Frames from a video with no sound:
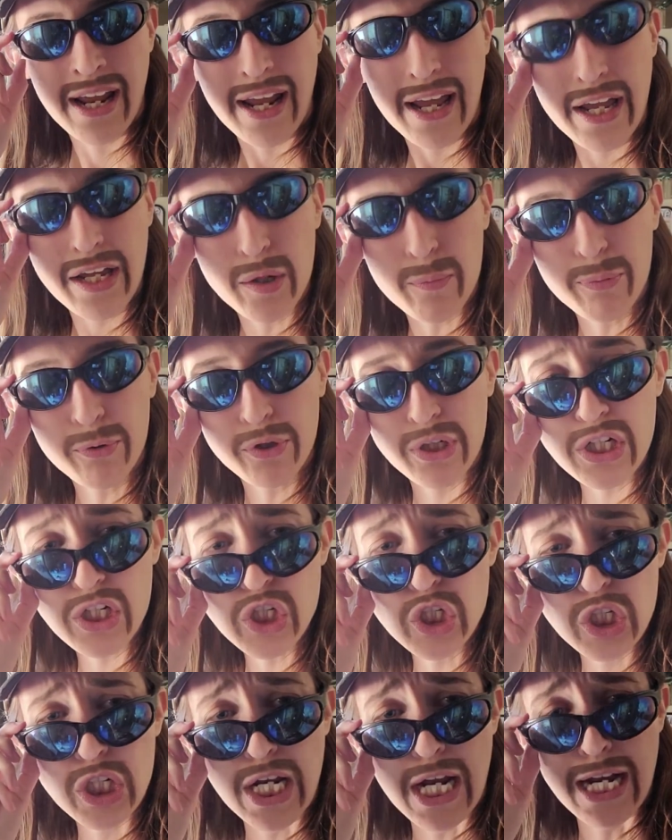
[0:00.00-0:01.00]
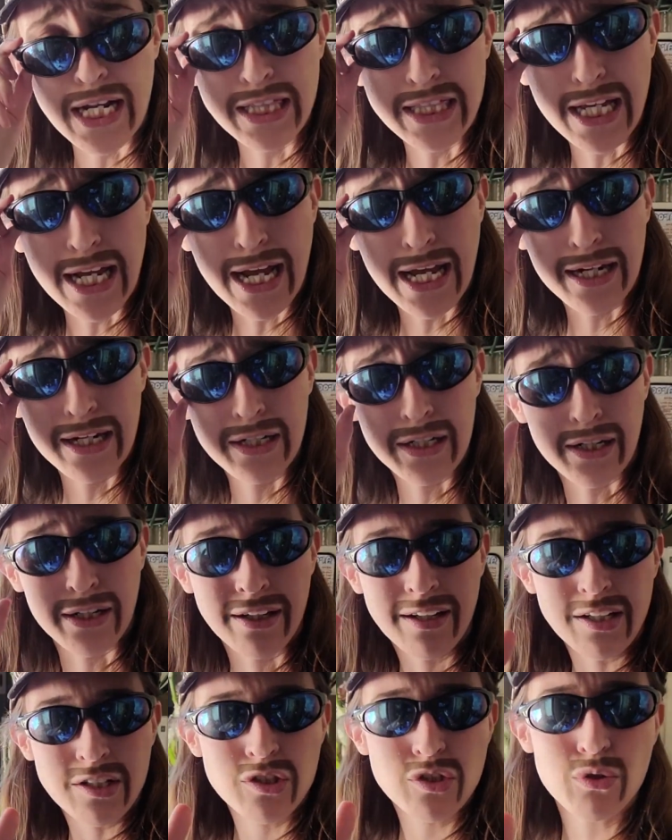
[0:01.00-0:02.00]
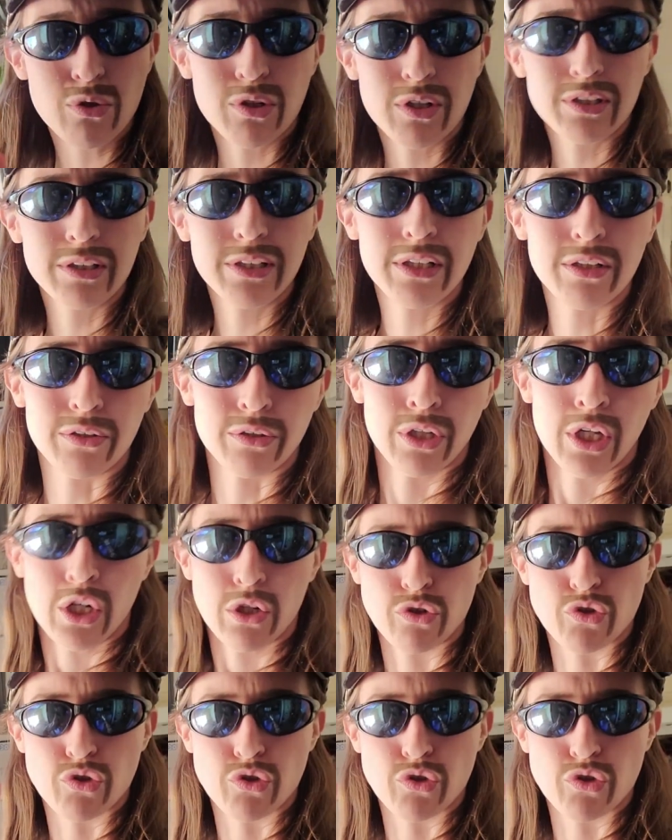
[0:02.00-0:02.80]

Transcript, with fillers: and appreciate that in a sort of little